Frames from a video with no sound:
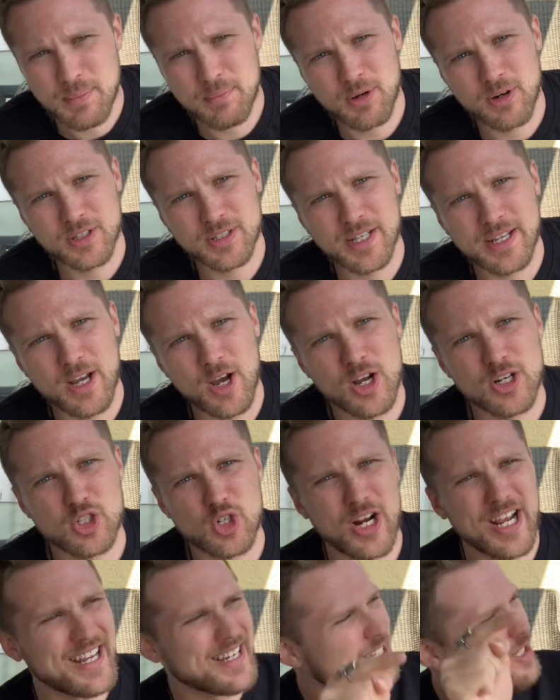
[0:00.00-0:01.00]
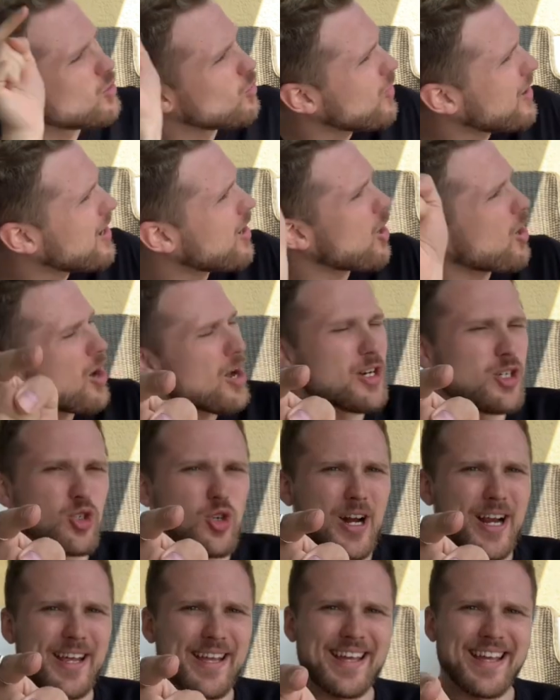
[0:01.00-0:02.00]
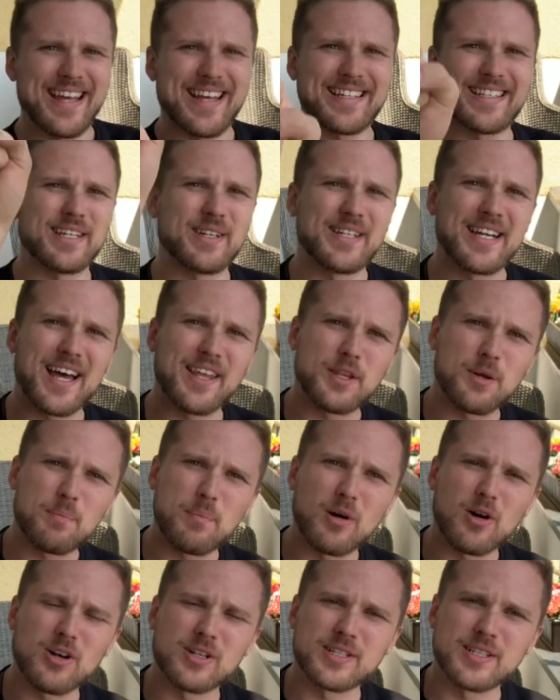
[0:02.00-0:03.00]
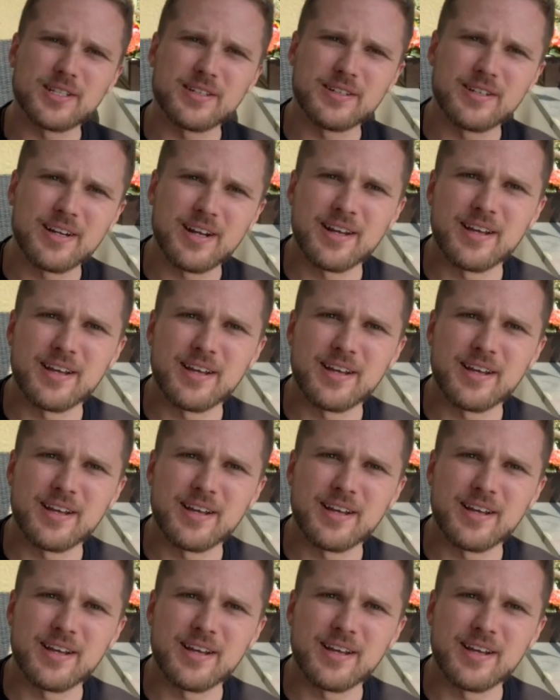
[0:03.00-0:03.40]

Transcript: birthday, Andre. And you know what? Andre is another person